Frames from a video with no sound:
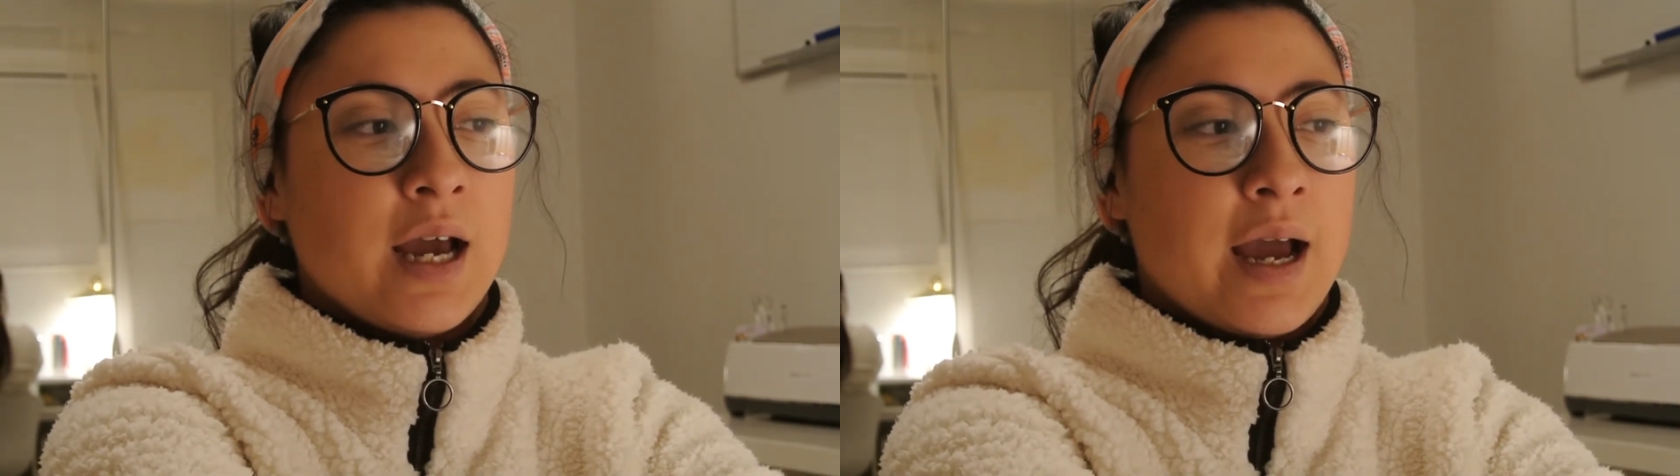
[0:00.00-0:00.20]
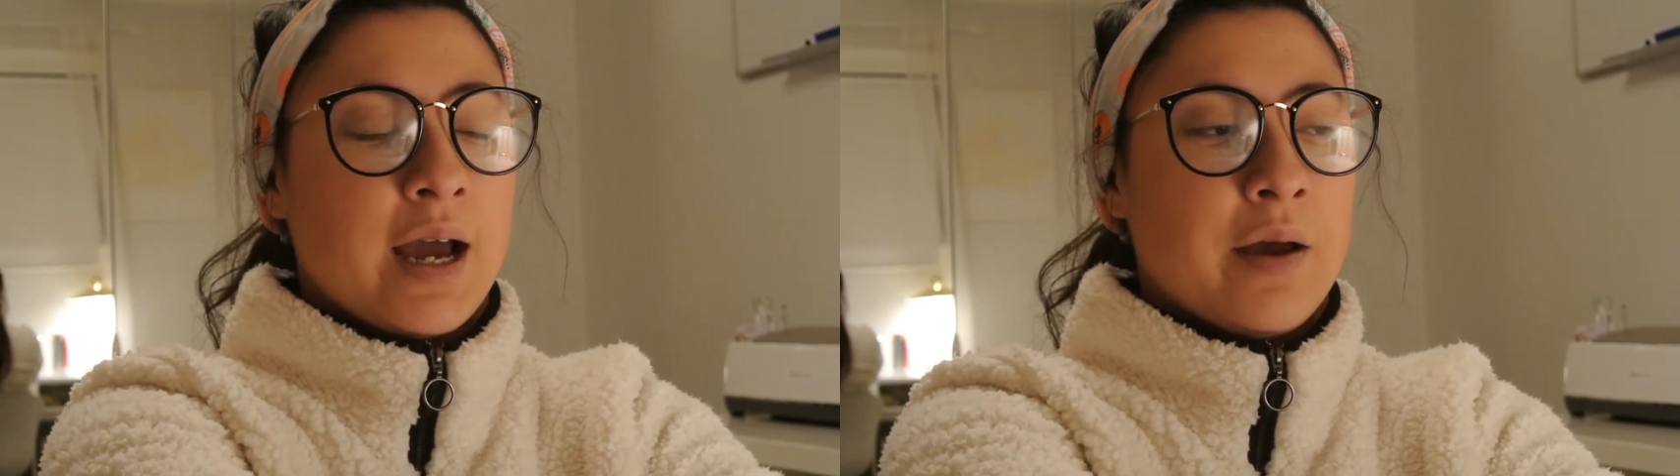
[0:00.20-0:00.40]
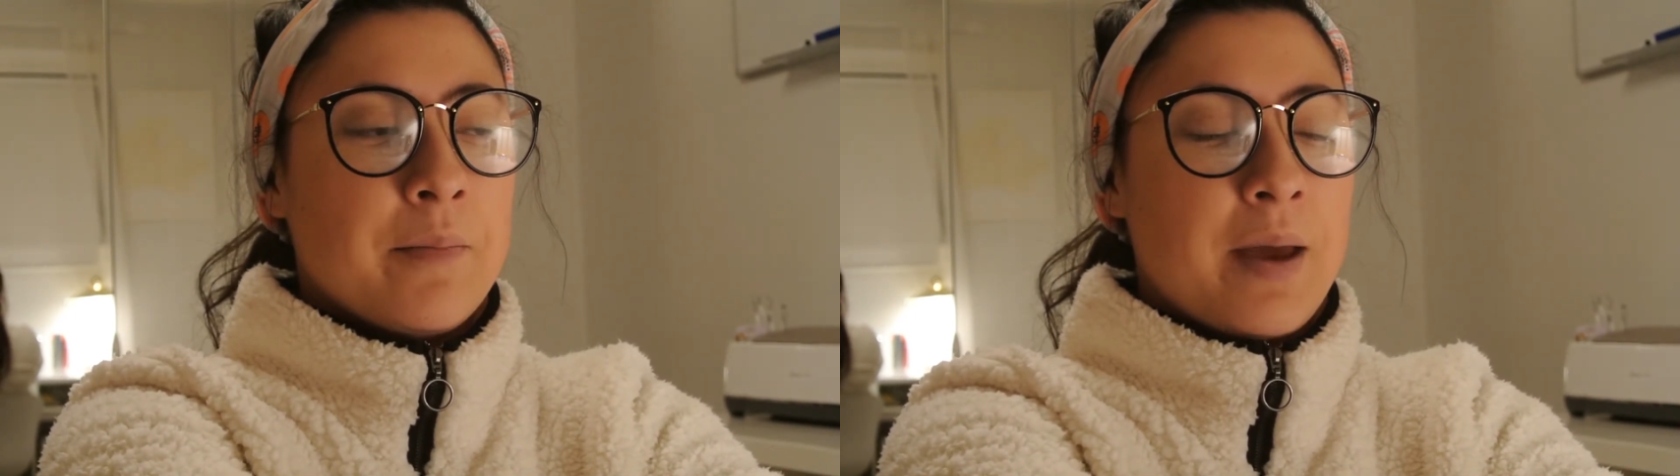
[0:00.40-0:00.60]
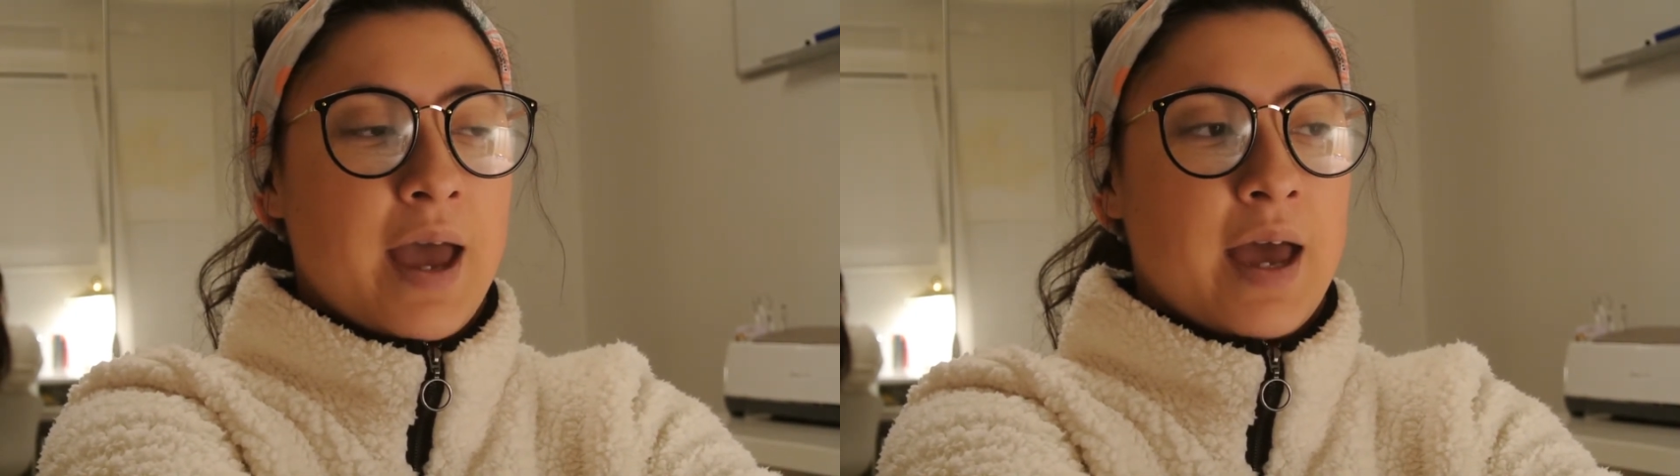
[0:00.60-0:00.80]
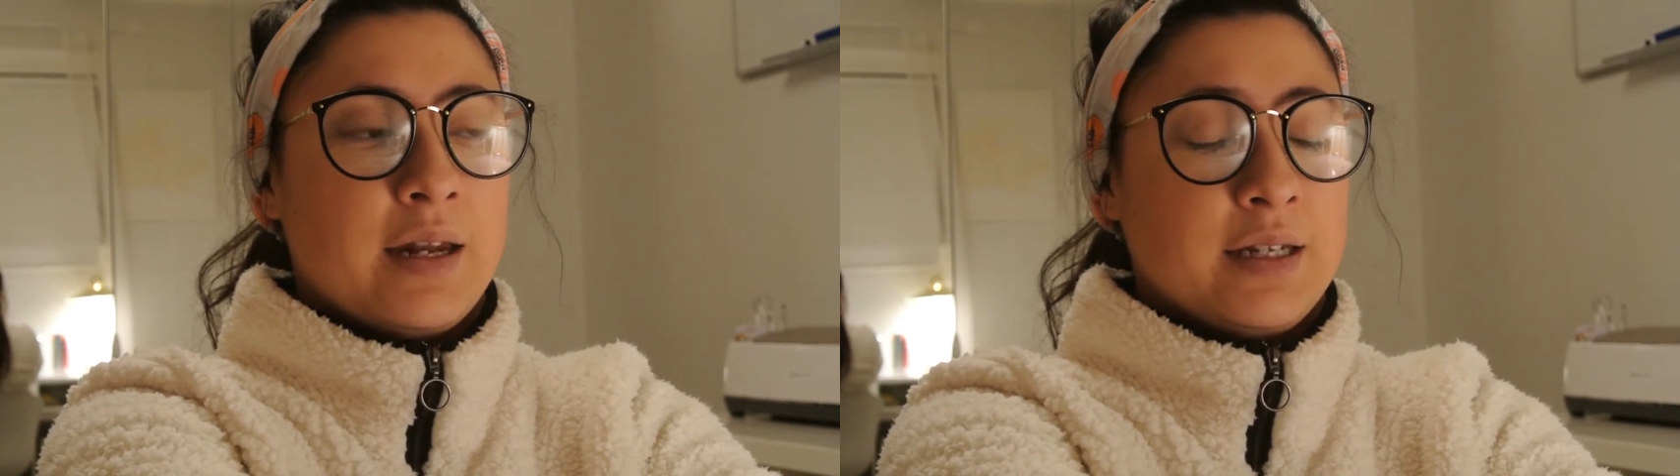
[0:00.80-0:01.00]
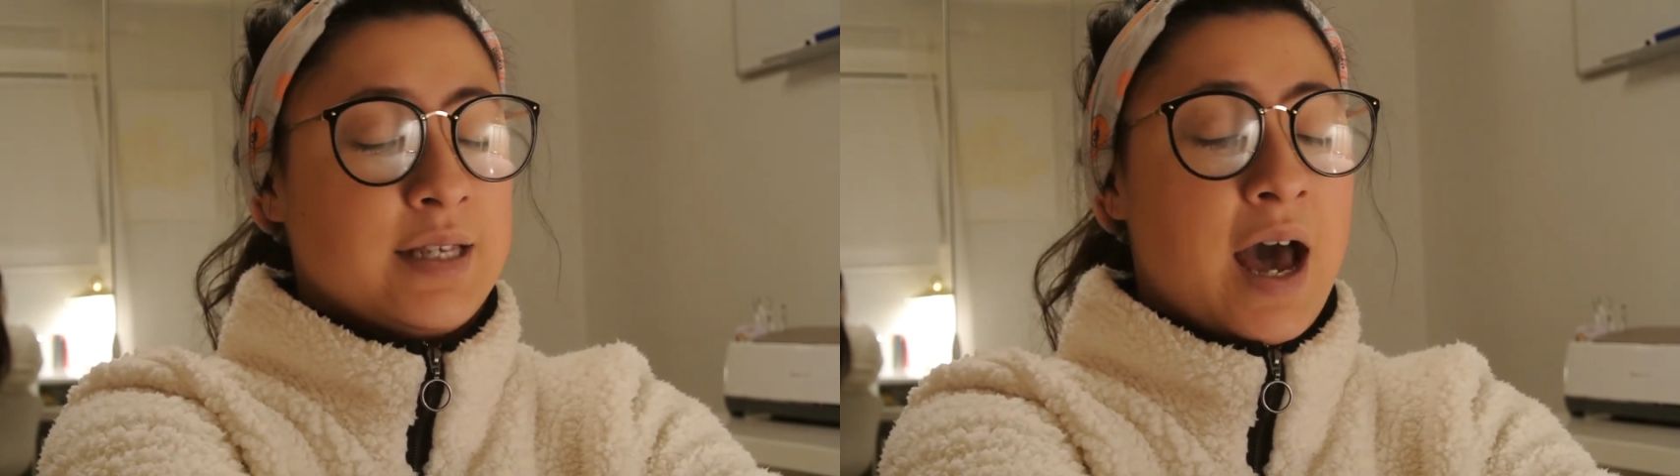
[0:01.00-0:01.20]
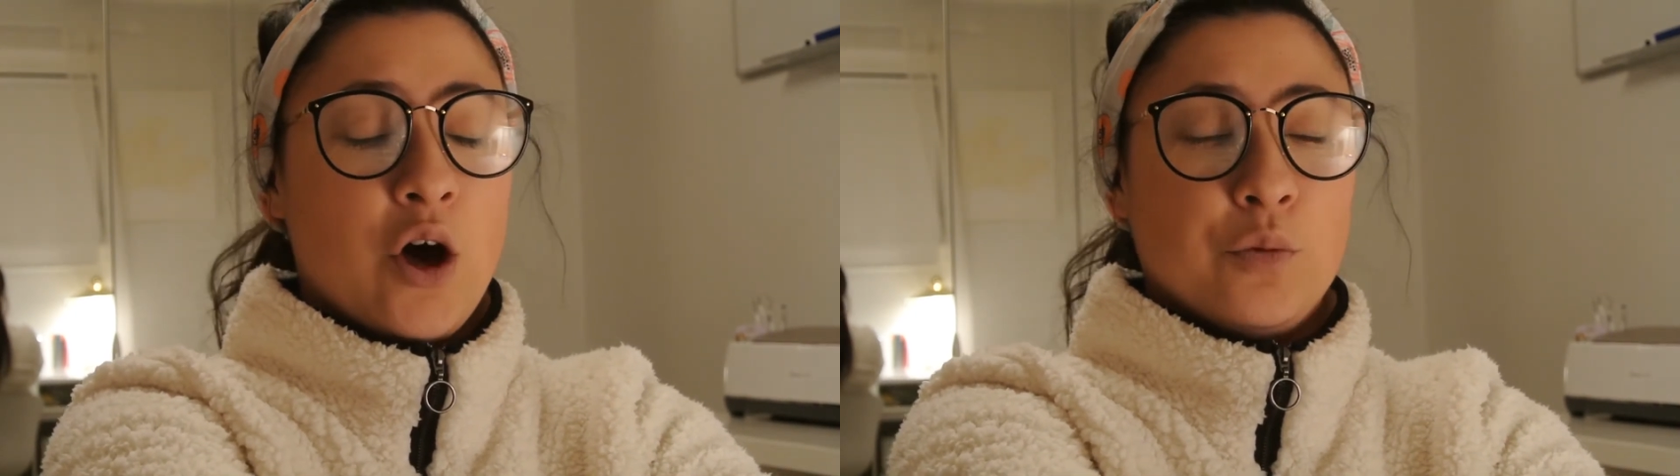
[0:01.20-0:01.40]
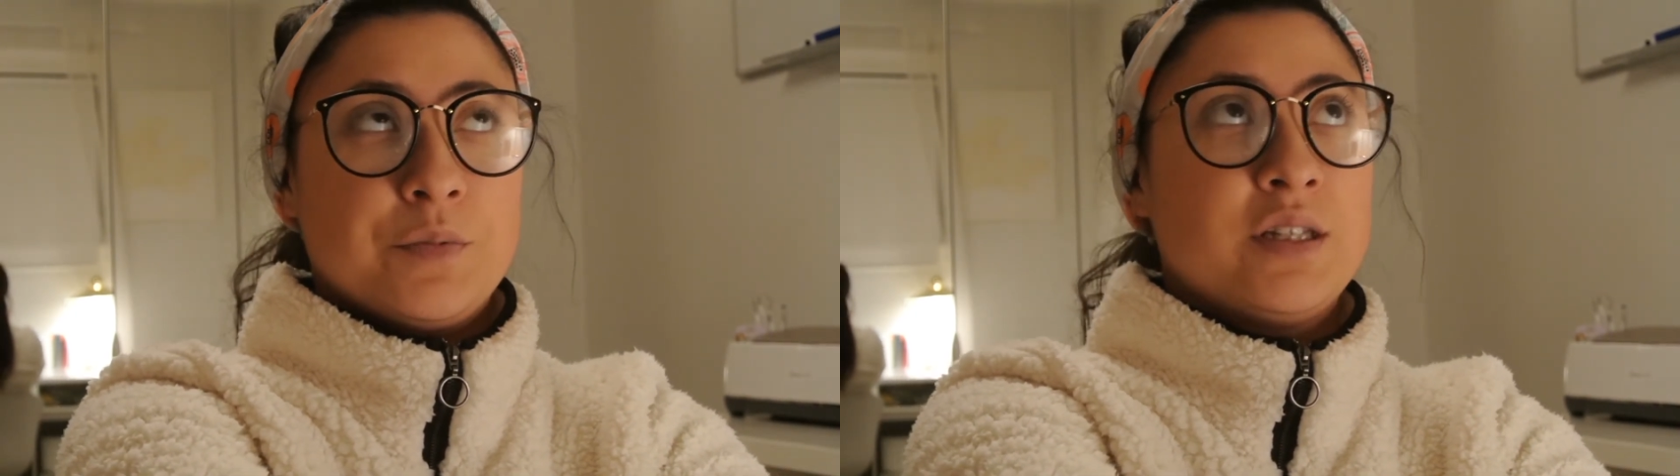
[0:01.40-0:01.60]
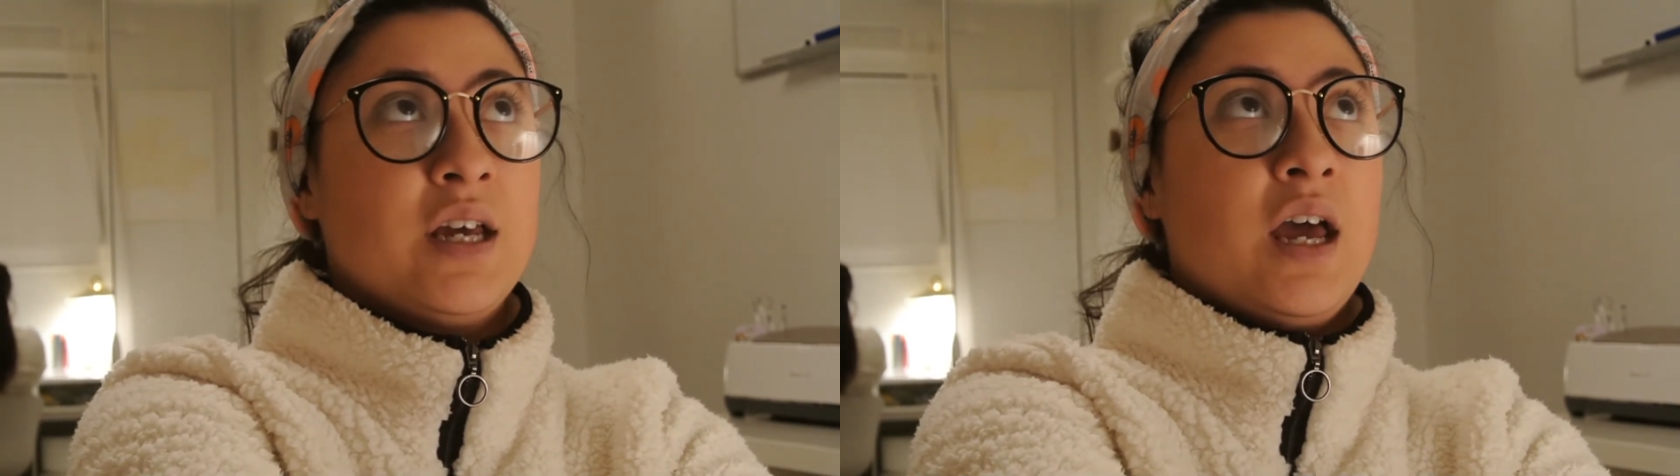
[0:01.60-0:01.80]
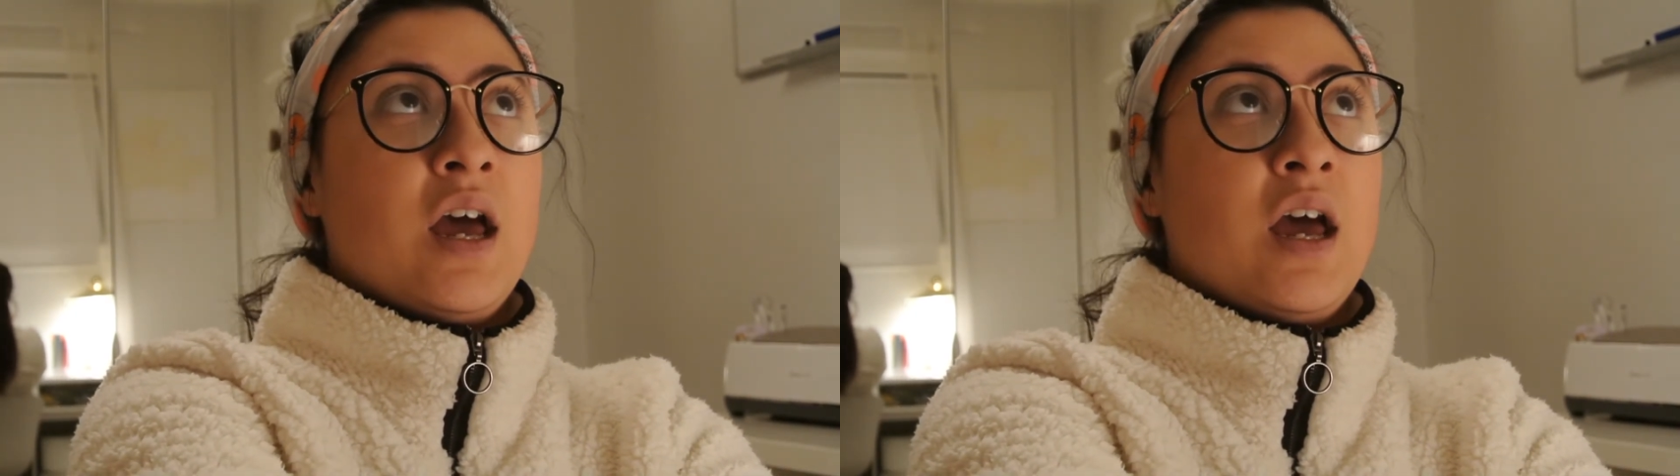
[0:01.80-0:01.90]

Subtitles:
and it's helped